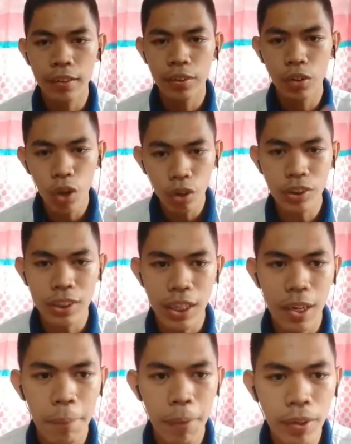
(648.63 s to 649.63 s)
talked
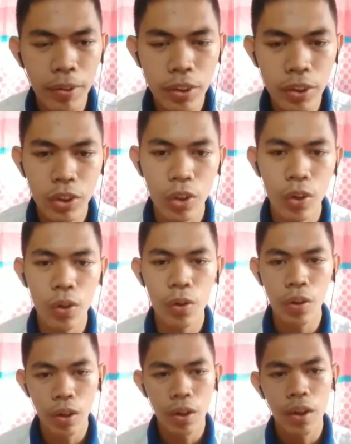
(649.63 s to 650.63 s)
about. So
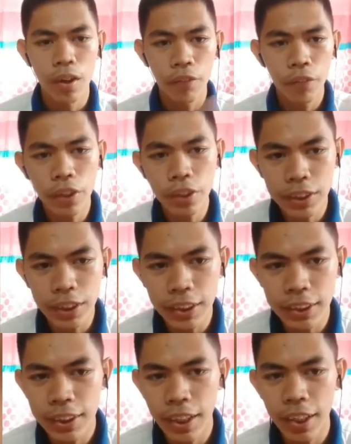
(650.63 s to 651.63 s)
first
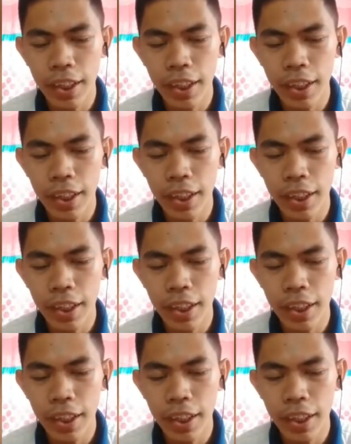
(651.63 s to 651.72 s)
is